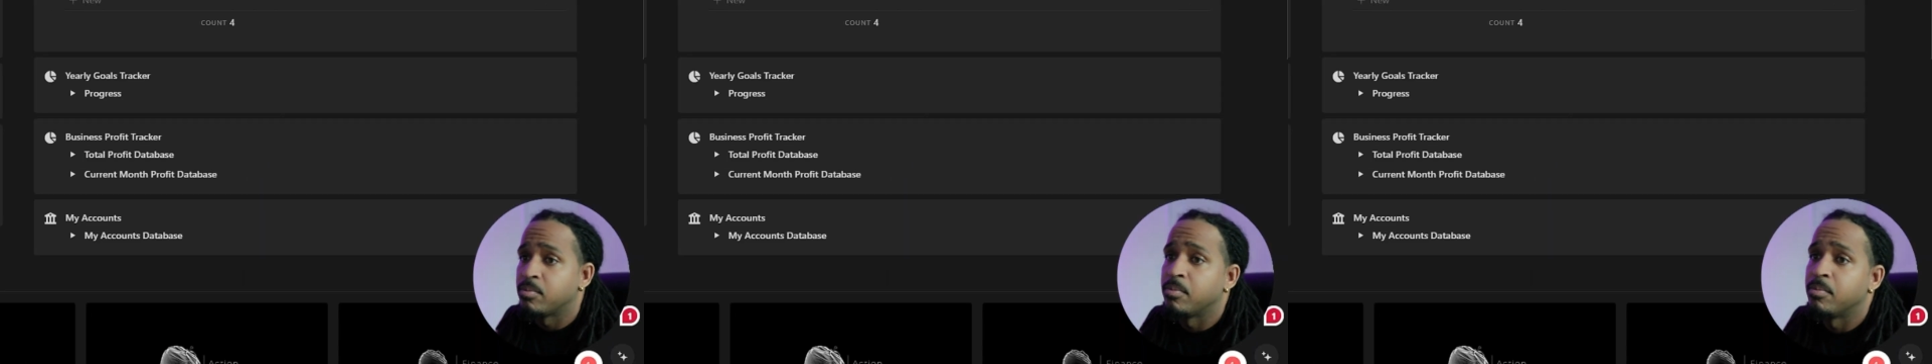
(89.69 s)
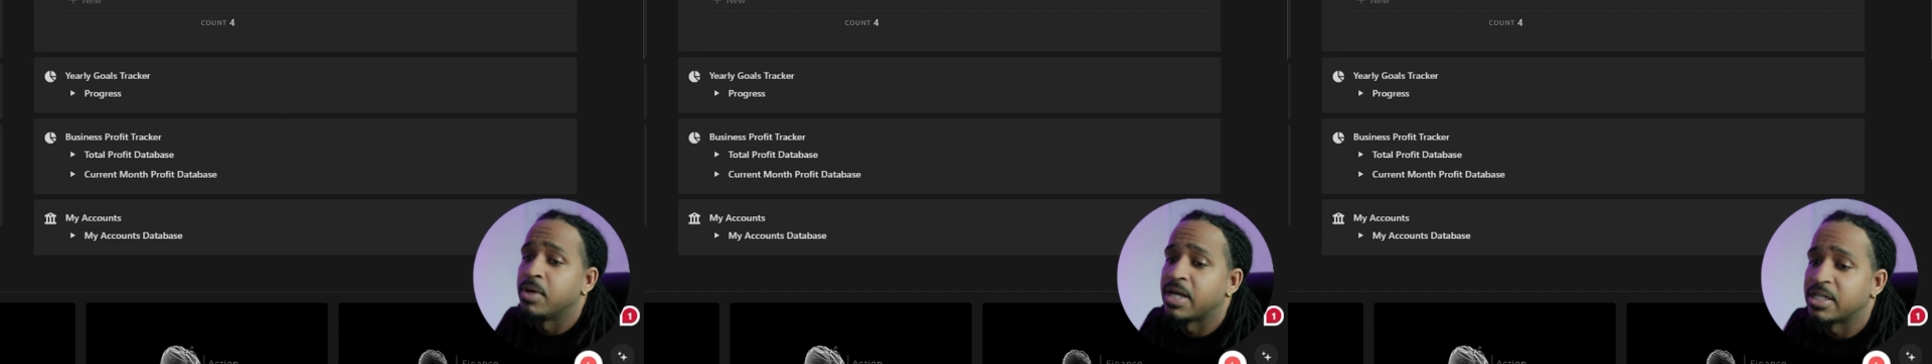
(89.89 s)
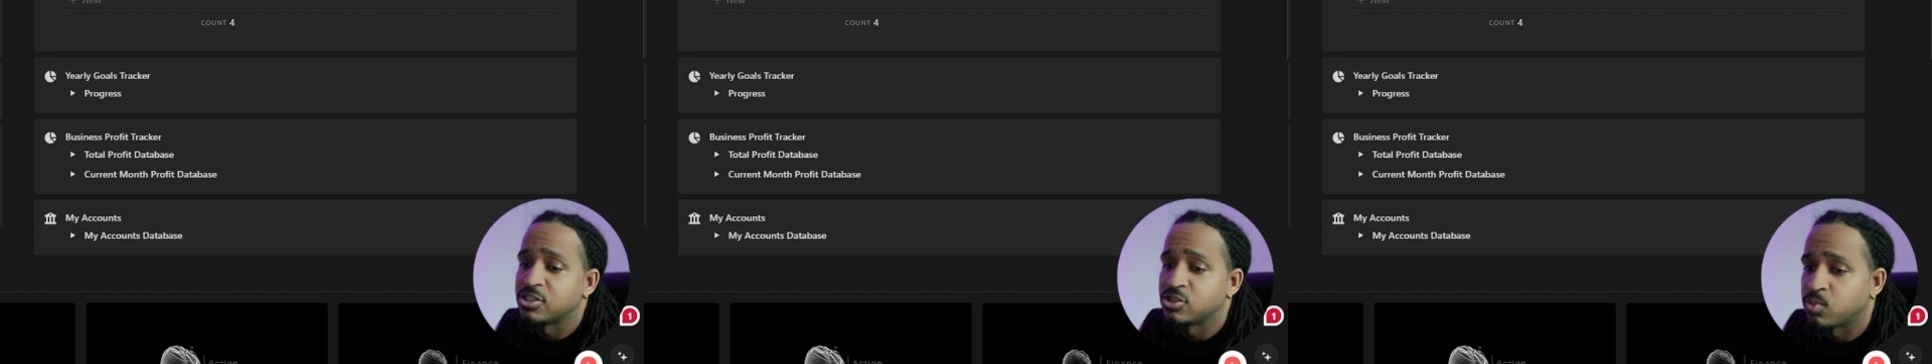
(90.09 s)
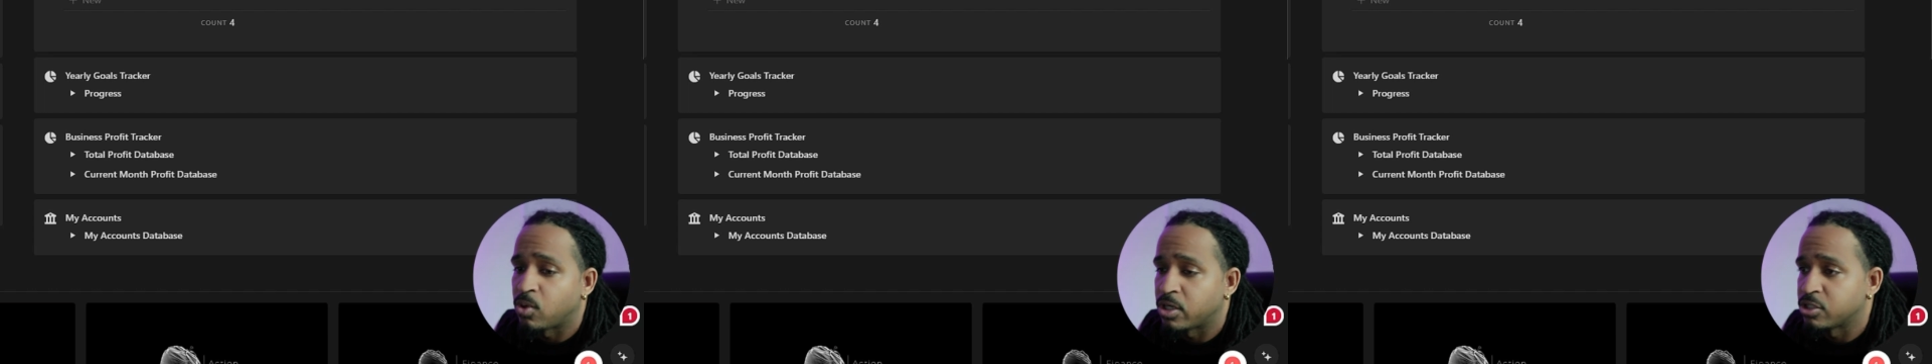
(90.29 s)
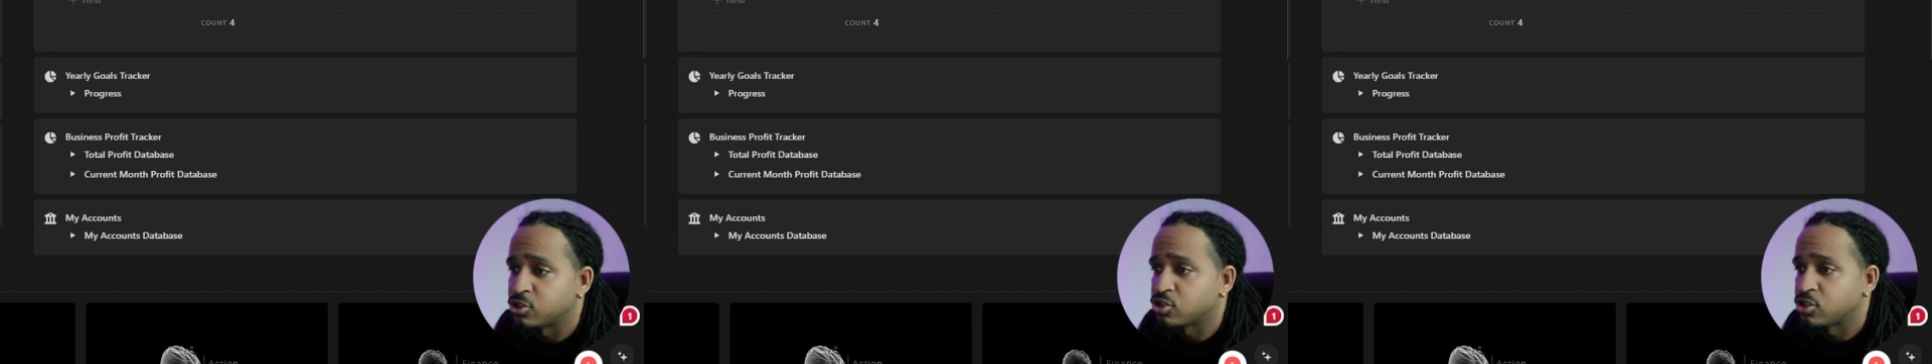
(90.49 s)
but I just
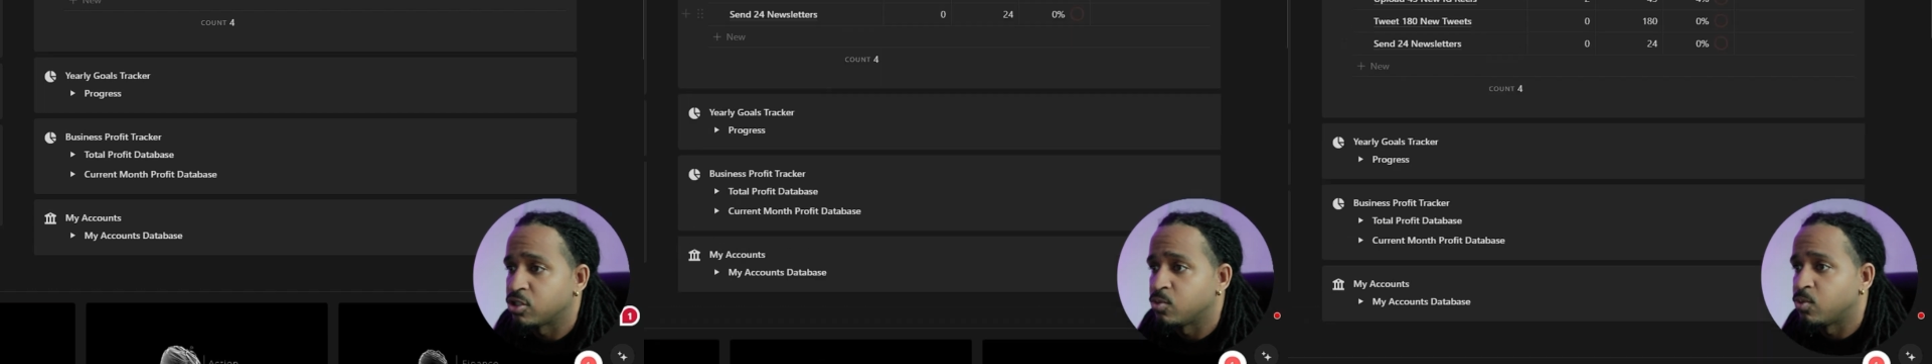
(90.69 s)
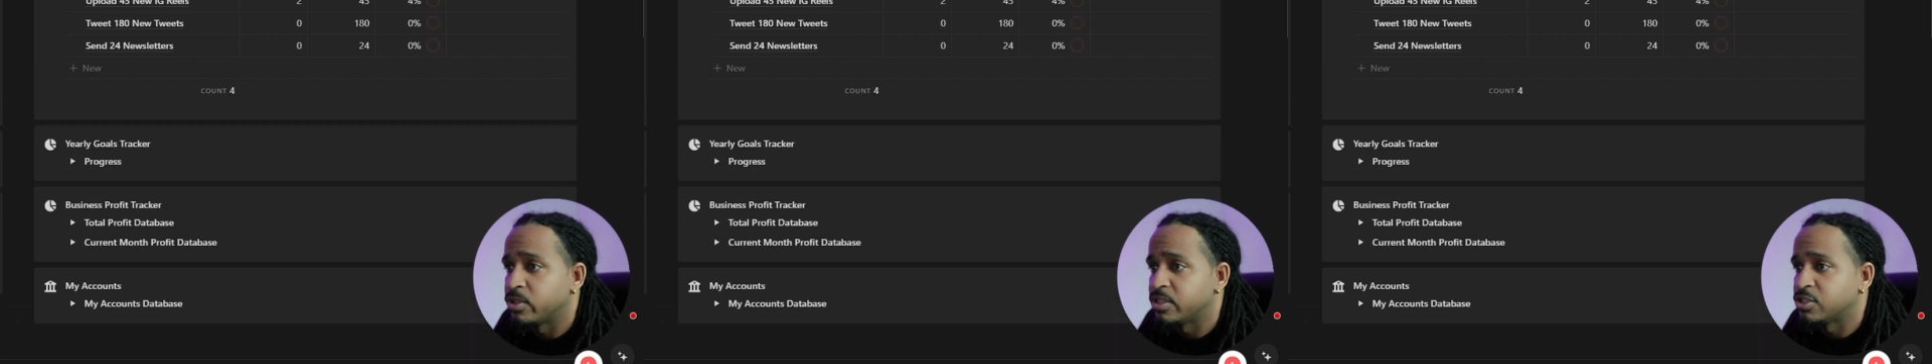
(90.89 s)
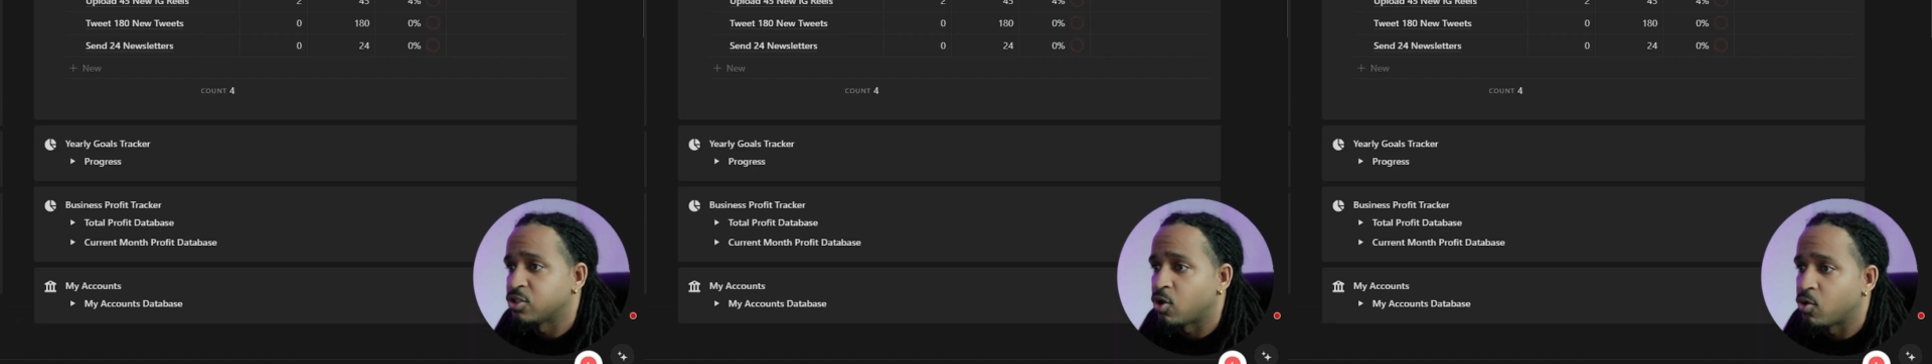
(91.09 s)
want to show you what this